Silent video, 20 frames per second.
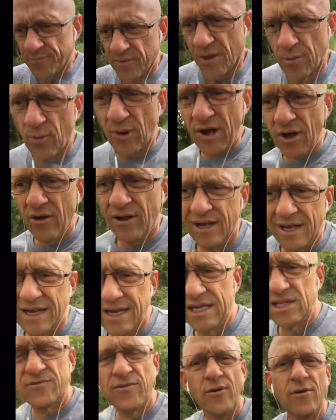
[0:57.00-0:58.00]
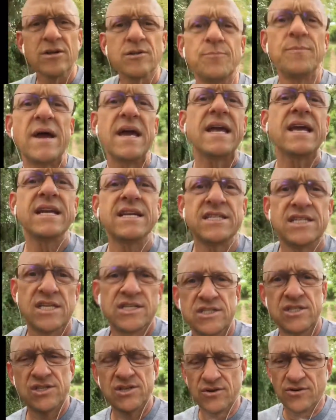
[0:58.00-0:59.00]
Well, as far as bacon is
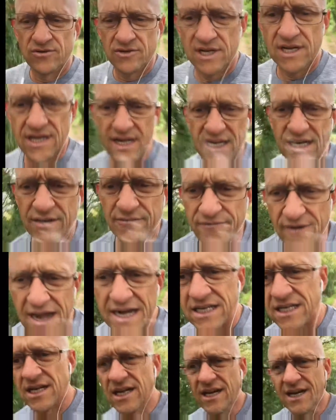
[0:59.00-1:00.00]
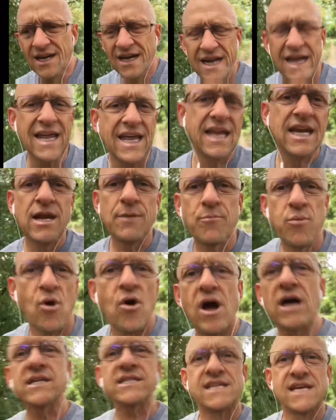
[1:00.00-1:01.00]
concerned, and in fact, any
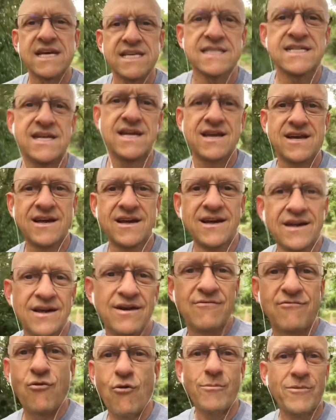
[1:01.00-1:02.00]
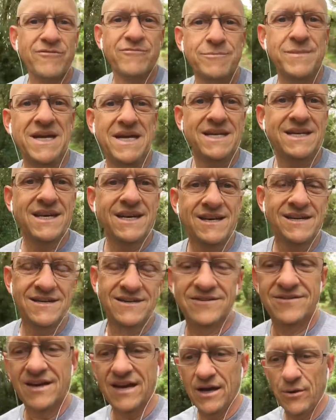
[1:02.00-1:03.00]
processed form of meat,
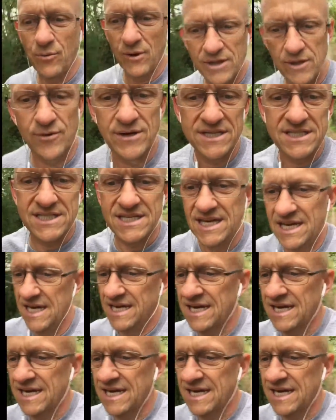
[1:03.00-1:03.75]
okay, whether it's